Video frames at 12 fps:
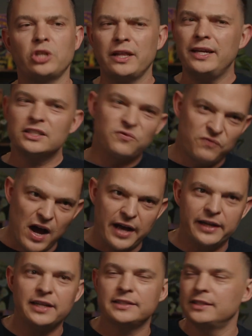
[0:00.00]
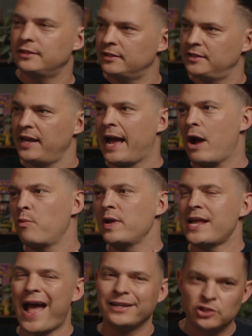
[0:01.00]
I think is fun because it's to see how we got